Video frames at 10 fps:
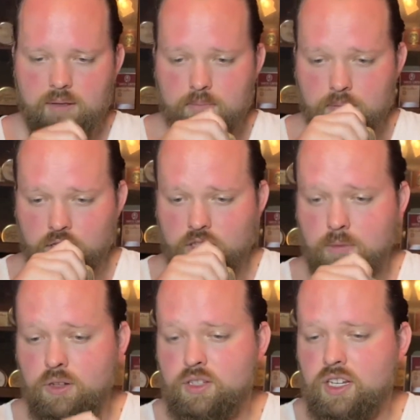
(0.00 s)
built the
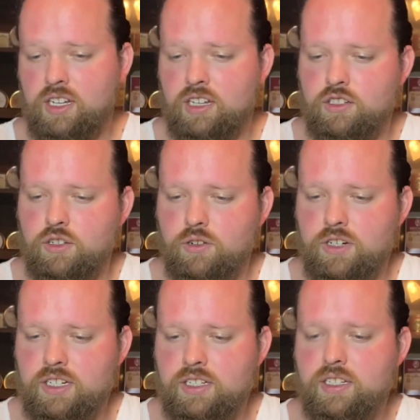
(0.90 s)
most
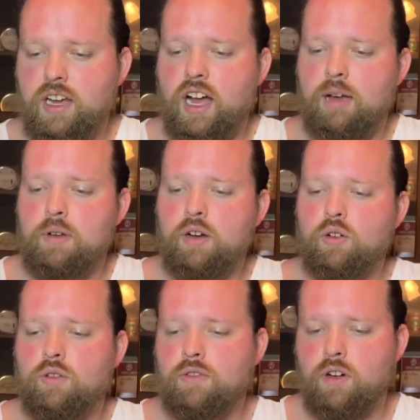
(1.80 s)
luxurious hobbit
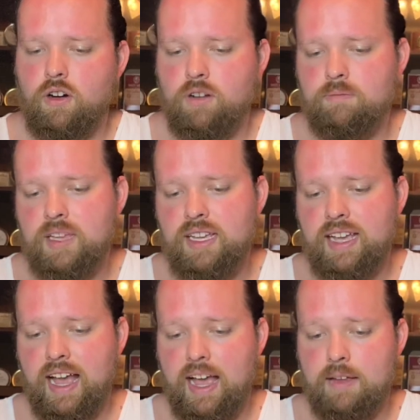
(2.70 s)
hole for her
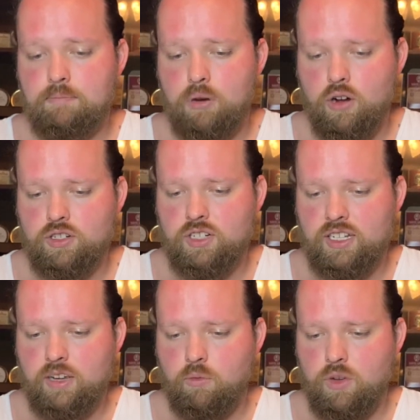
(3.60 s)
and
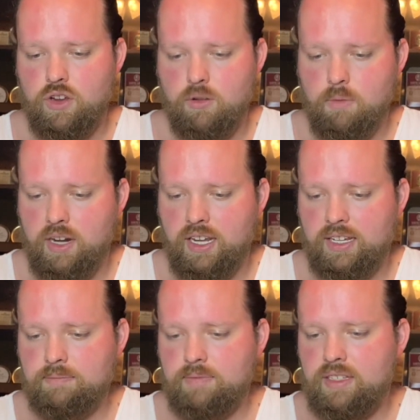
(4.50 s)
partially with her
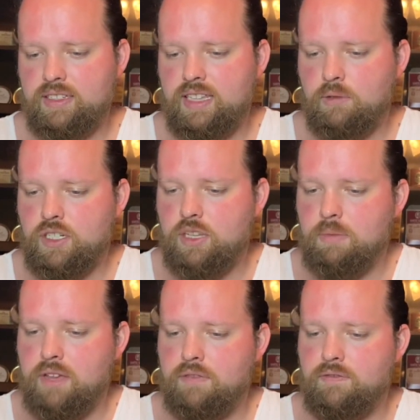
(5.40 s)
money that was to
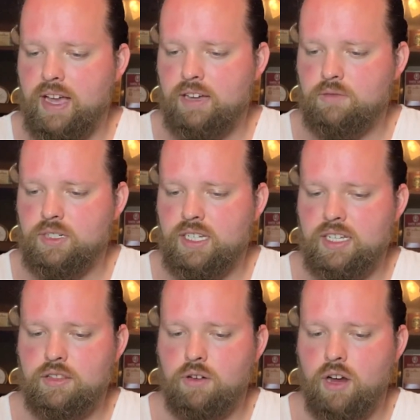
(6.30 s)
be found
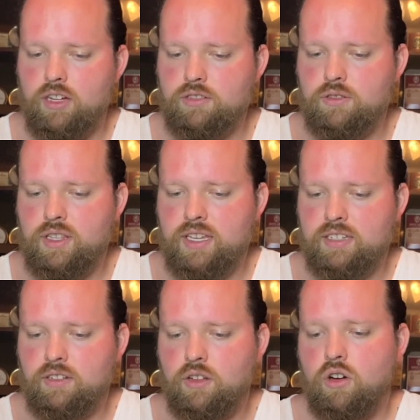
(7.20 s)
either under the
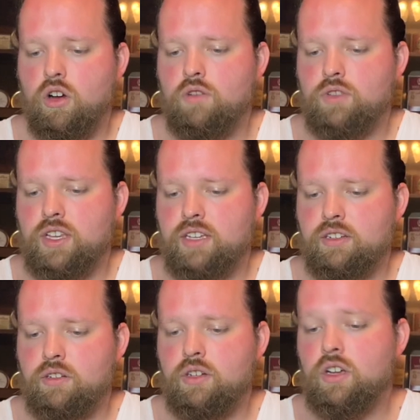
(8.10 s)
hill or over the
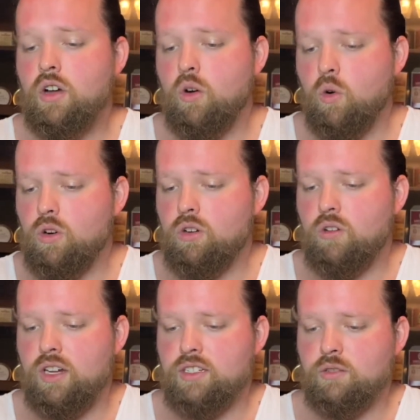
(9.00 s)
hill or
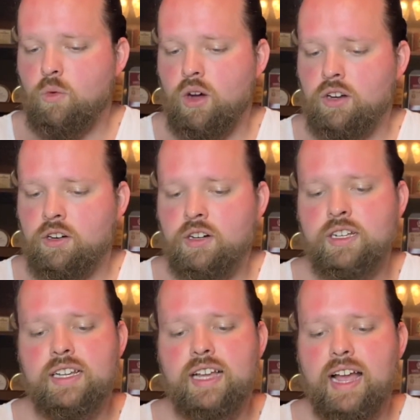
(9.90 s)
across the water,
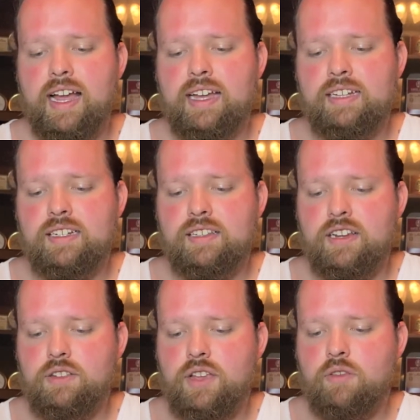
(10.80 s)
and
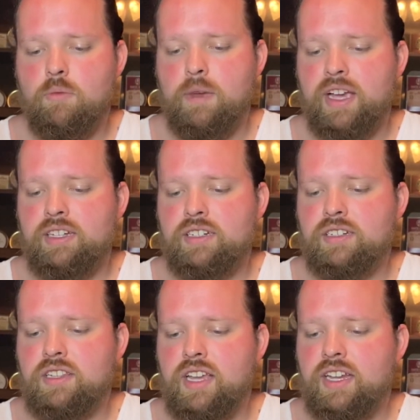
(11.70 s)
there they remained
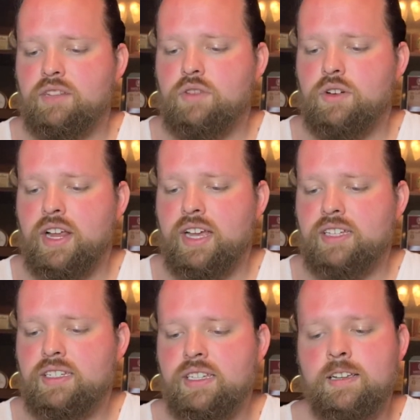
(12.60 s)
to the end of their
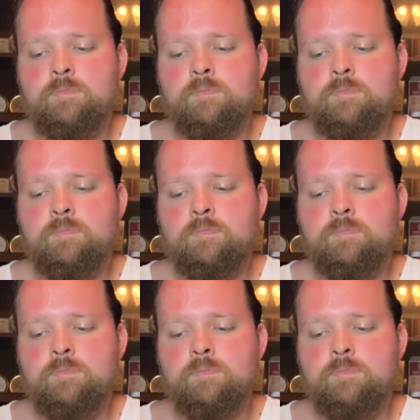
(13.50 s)
days.